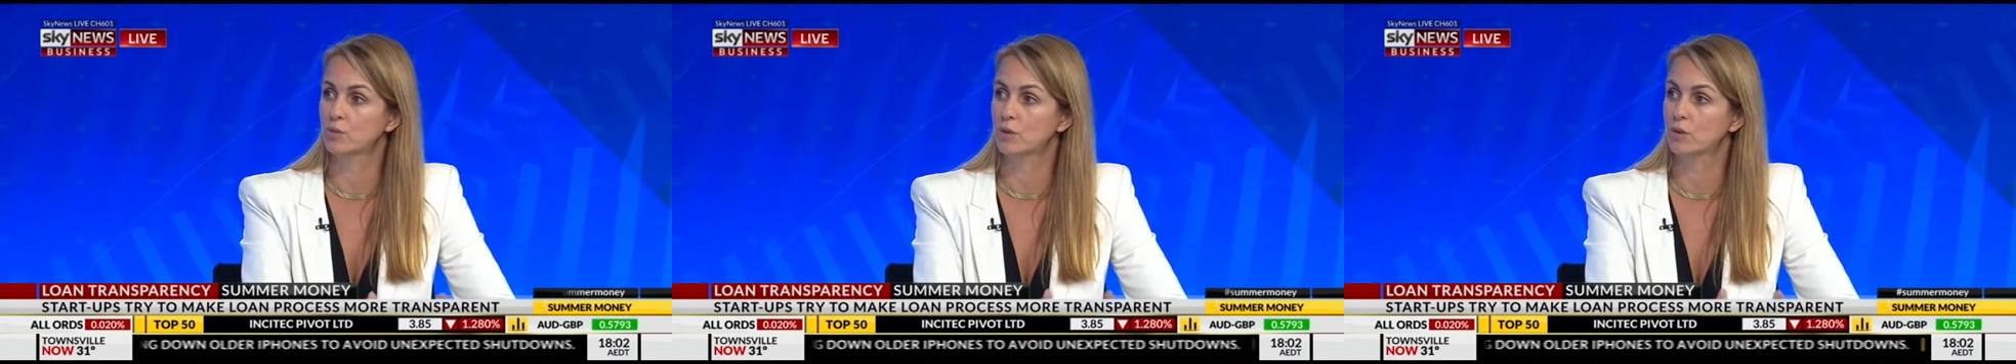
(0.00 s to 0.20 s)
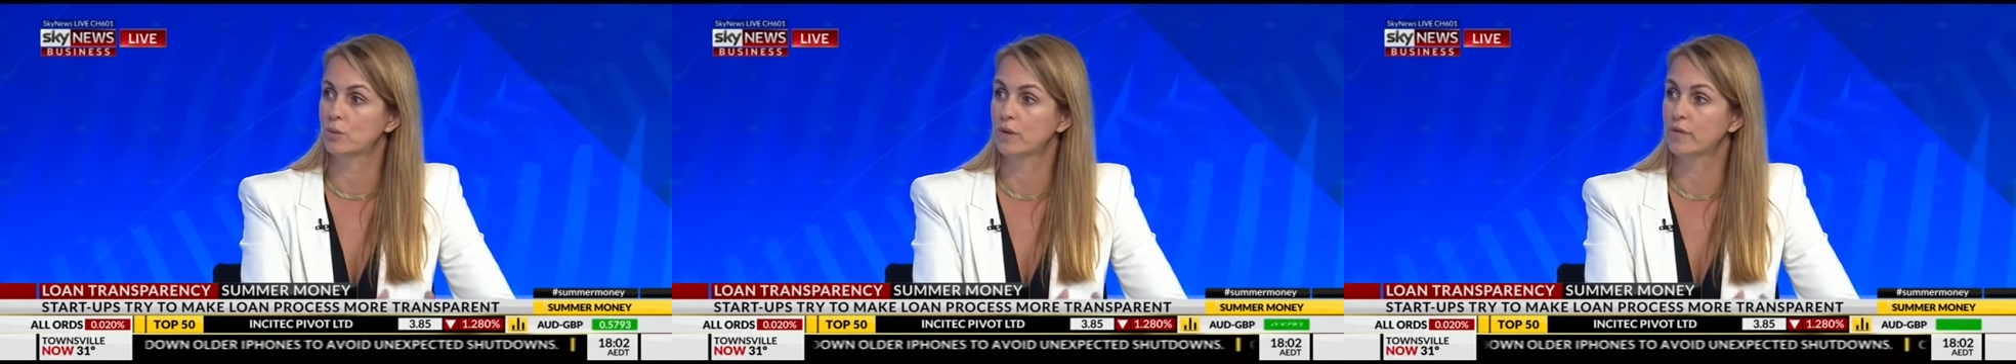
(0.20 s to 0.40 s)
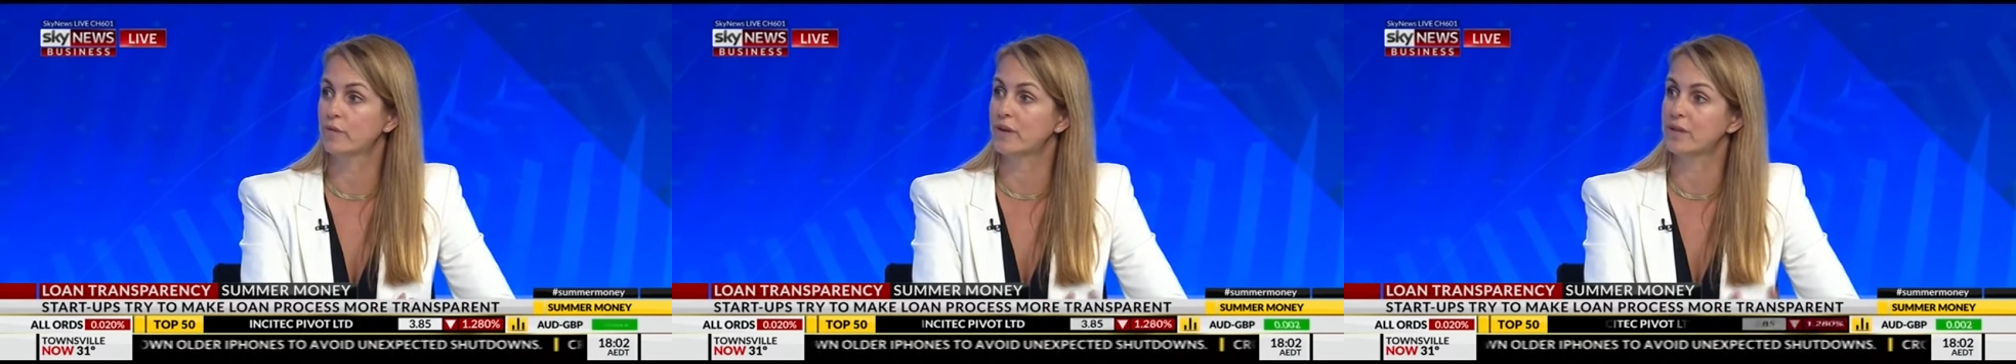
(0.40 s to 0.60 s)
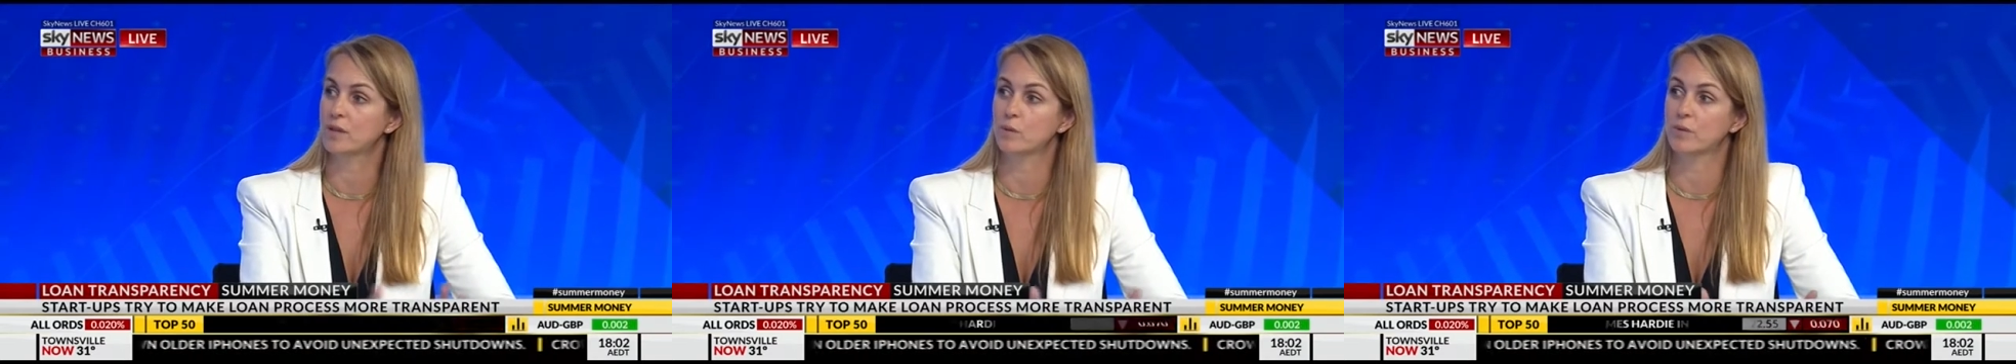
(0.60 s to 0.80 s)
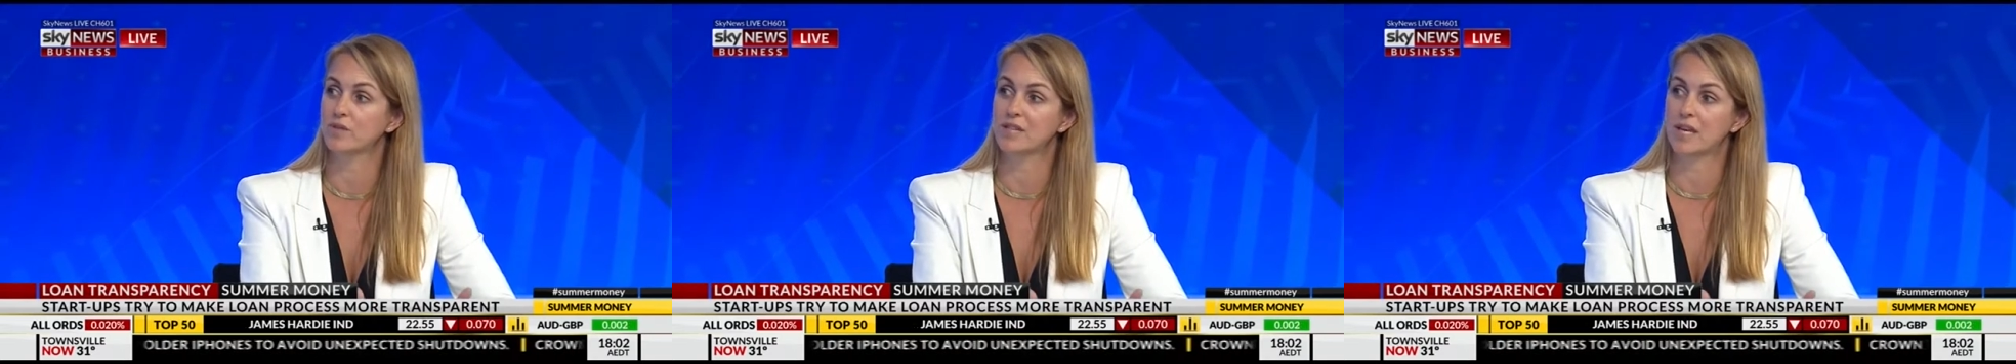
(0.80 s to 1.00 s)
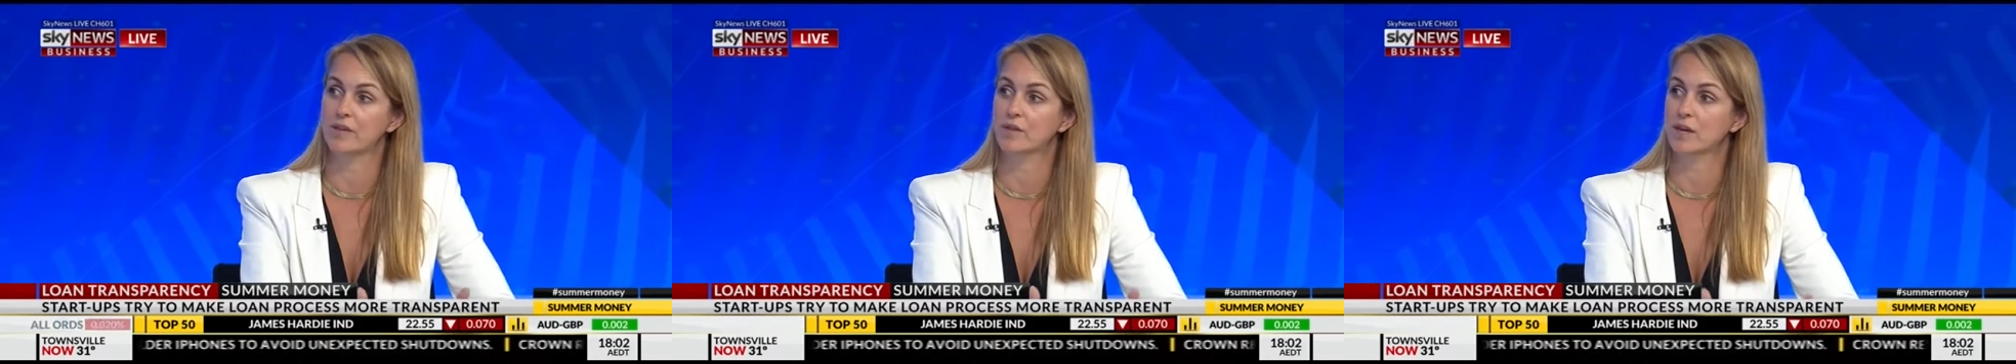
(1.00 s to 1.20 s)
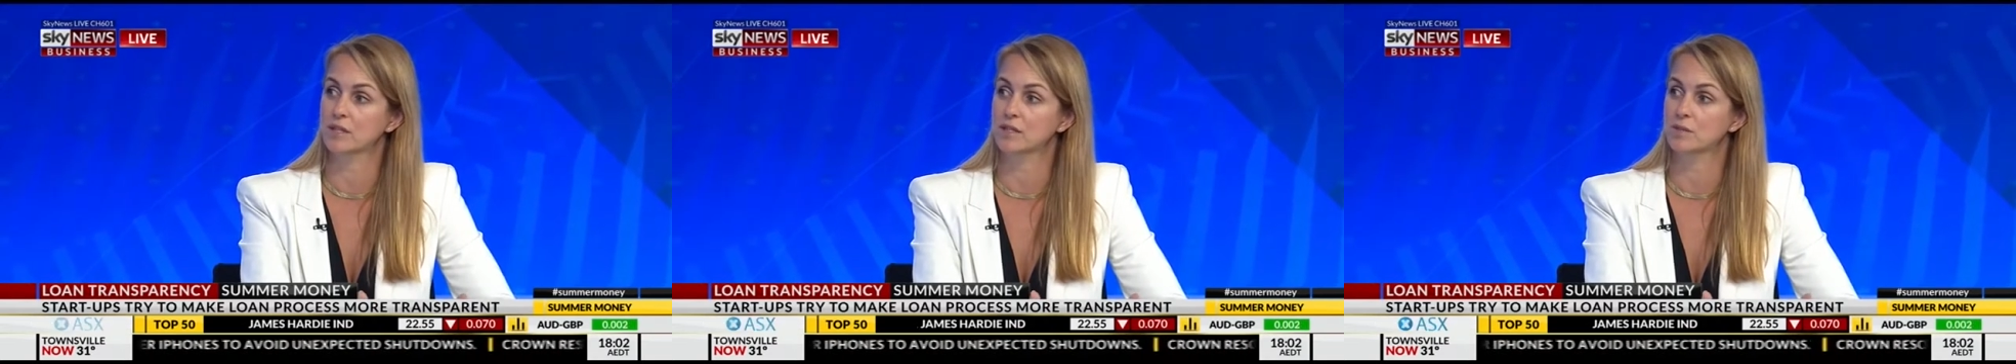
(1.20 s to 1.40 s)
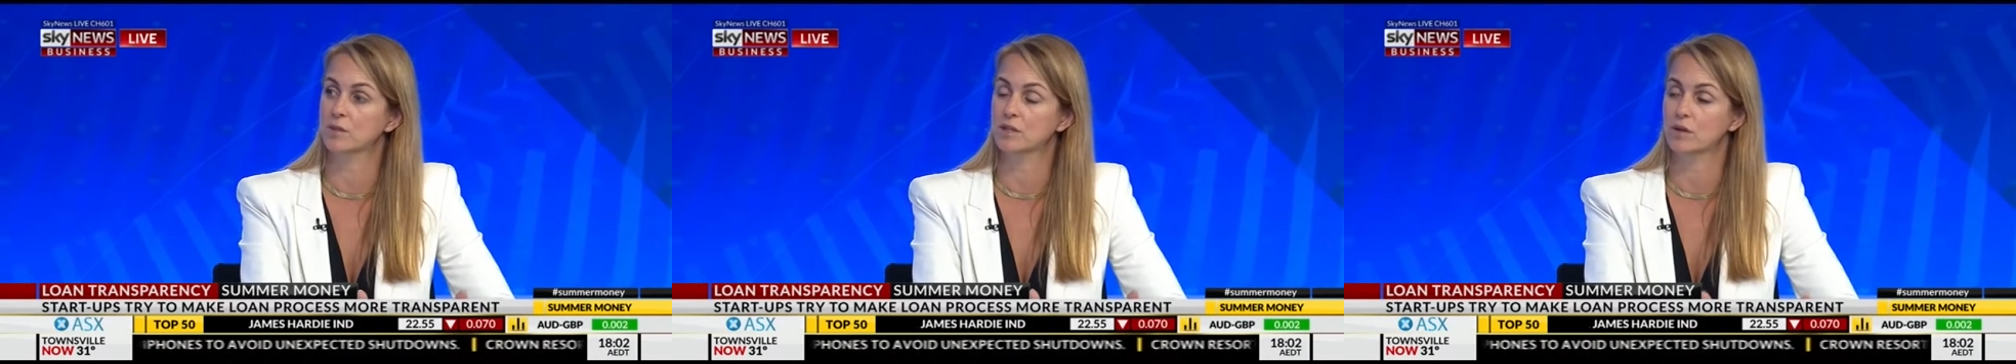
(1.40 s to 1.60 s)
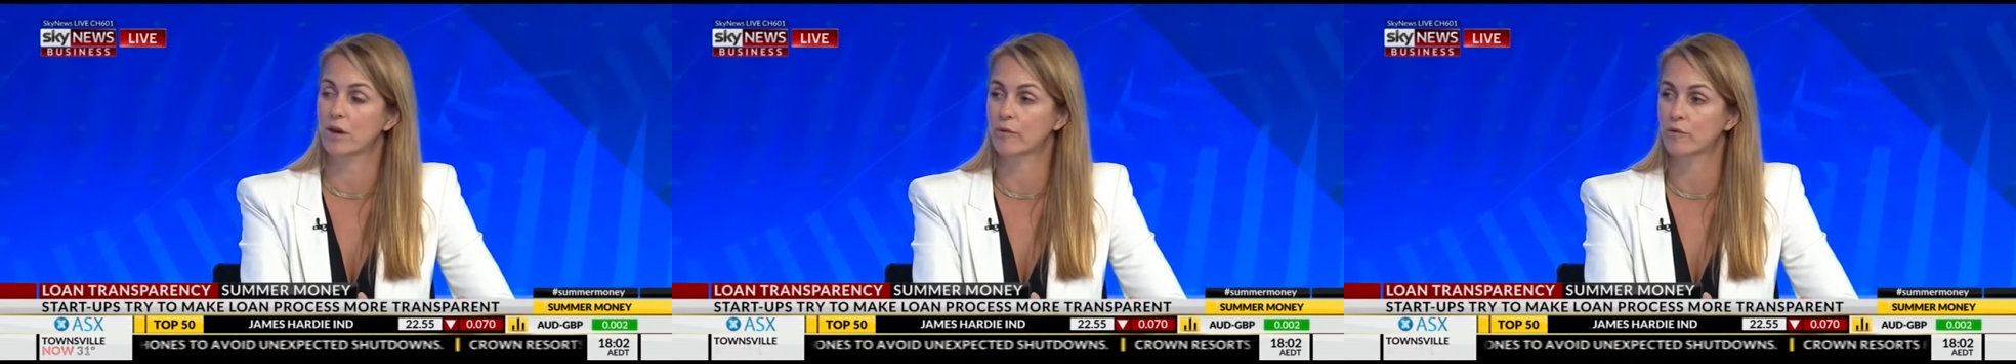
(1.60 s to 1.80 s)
we've found that we've saved customers on